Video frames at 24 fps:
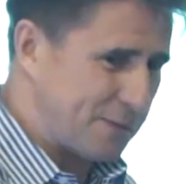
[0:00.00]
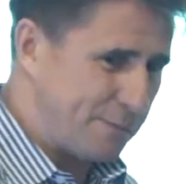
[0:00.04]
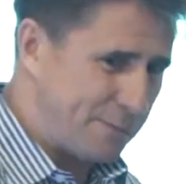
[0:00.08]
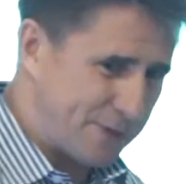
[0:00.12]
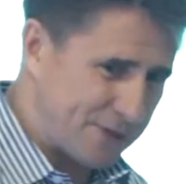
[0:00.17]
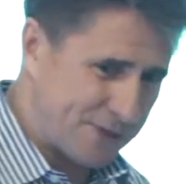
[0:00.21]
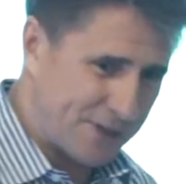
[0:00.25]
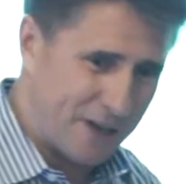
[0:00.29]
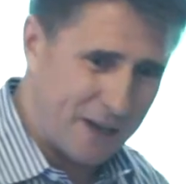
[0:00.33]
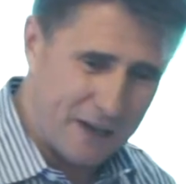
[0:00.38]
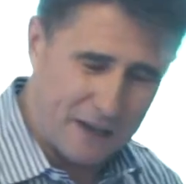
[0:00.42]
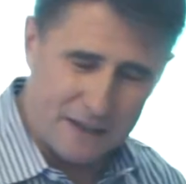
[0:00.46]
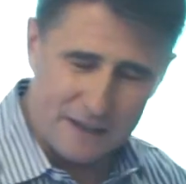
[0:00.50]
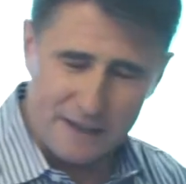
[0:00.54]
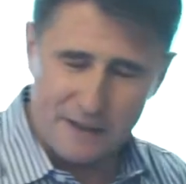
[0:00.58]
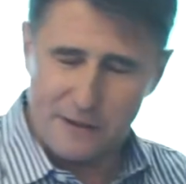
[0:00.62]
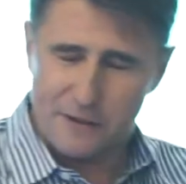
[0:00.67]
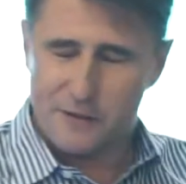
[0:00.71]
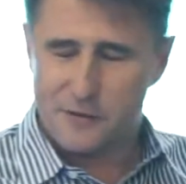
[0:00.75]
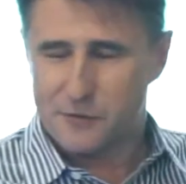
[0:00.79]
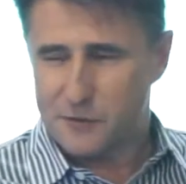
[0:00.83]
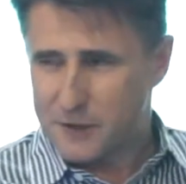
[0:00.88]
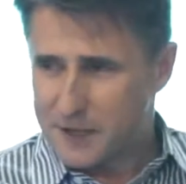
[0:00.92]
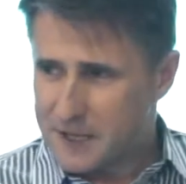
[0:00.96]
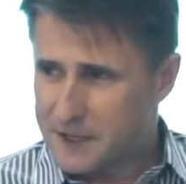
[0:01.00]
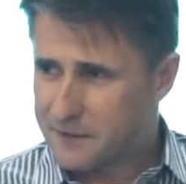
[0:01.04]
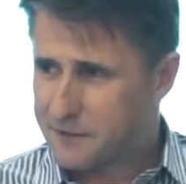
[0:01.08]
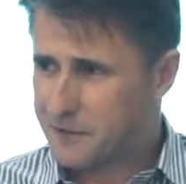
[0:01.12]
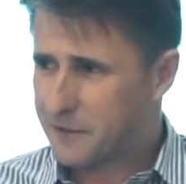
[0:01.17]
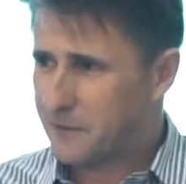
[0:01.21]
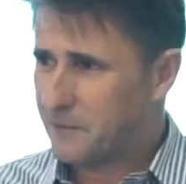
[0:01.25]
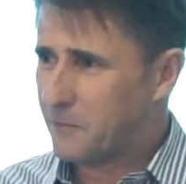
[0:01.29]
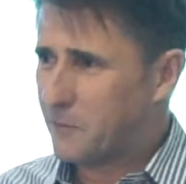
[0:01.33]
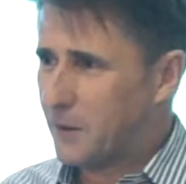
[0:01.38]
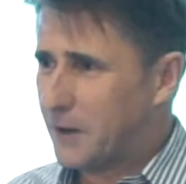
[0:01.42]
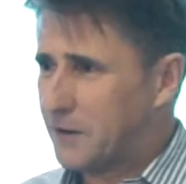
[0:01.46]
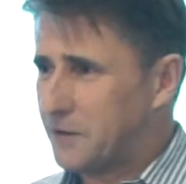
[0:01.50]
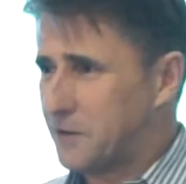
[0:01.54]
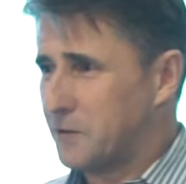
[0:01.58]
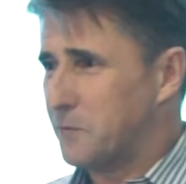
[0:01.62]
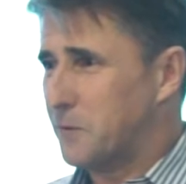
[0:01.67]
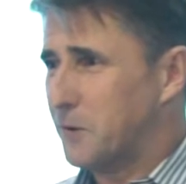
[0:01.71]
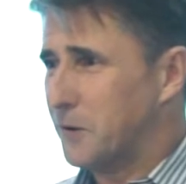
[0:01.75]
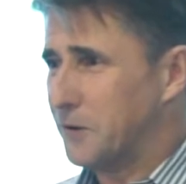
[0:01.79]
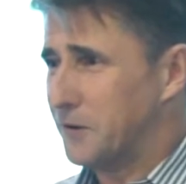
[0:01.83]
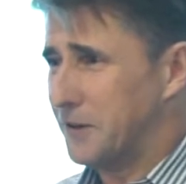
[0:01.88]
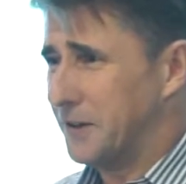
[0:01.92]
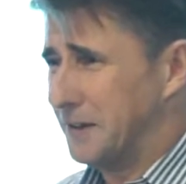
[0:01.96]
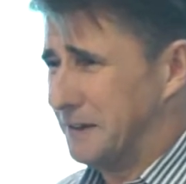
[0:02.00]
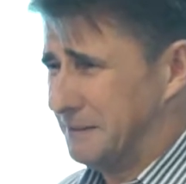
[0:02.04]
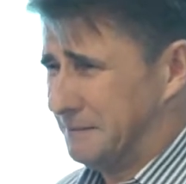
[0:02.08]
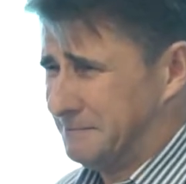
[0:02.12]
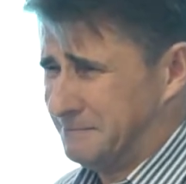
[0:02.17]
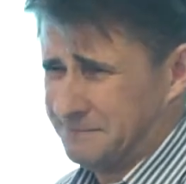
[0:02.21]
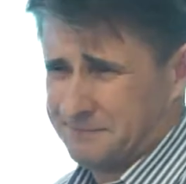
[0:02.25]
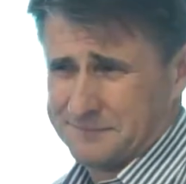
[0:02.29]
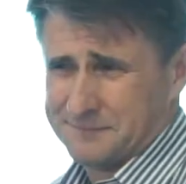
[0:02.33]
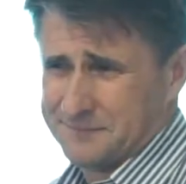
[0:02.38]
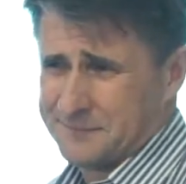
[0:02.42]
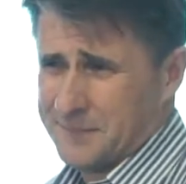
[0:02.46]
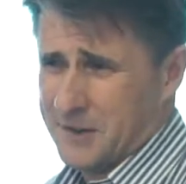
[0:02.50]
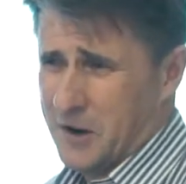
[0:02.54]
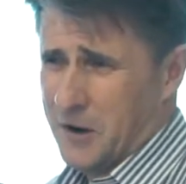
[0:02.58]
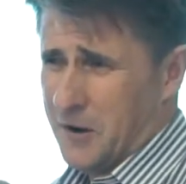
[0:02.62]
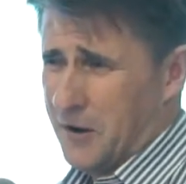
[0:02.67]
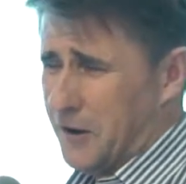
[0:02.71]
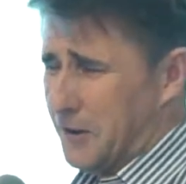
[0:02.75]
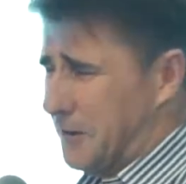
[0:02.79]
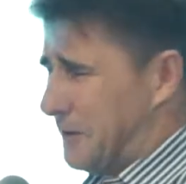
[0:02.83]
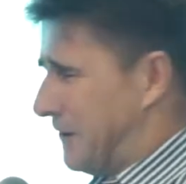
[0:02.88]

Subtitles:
bizarrely, 3 of them went to Wharton. Odd,